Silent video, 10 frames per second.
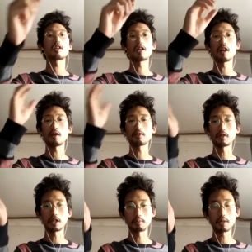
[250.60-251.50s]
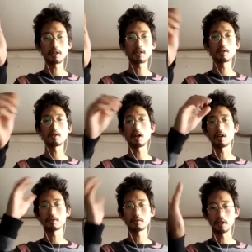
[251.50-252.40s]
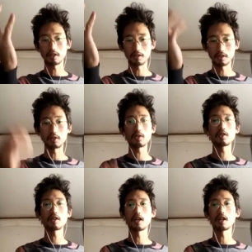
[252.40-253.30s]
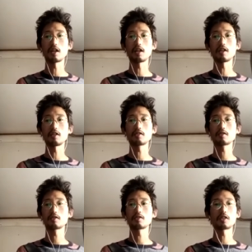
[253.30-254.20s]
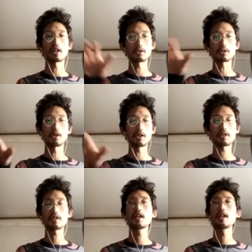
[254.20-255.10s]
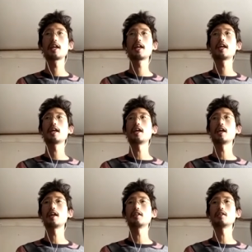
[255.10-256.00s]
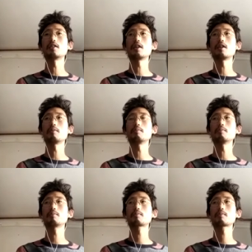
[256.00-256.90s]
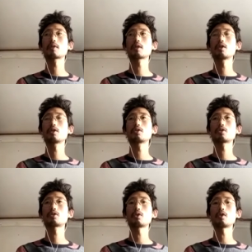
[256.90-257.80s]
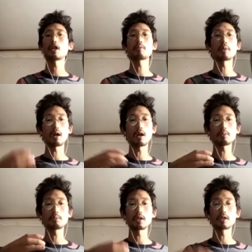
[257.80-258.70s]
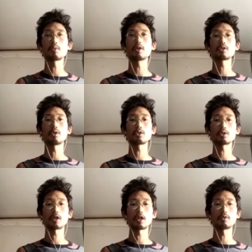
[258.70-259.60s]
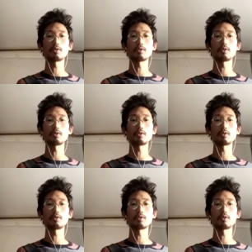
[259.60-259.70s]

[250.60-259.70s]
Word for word: half like mythical, half like, you know, uh, down to earth. And um, so like my heartbreak was also kind of